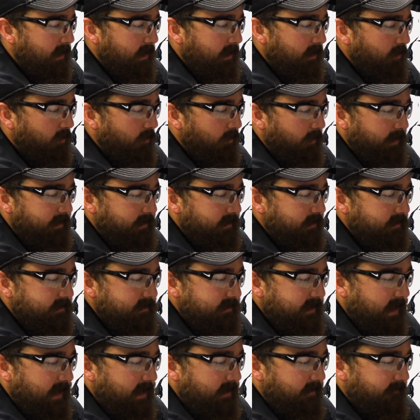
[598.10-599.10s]
go right to
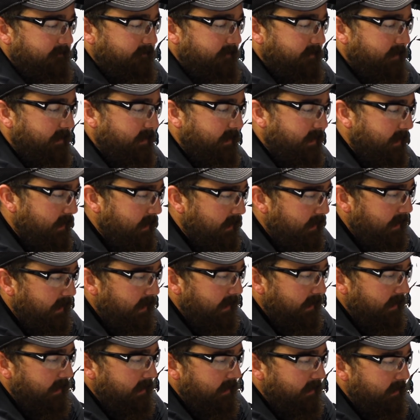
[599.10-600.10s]
save,
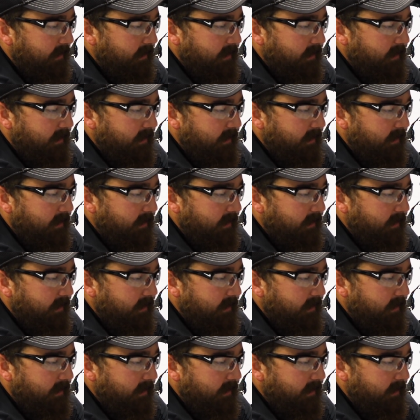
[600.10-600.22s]
hit it.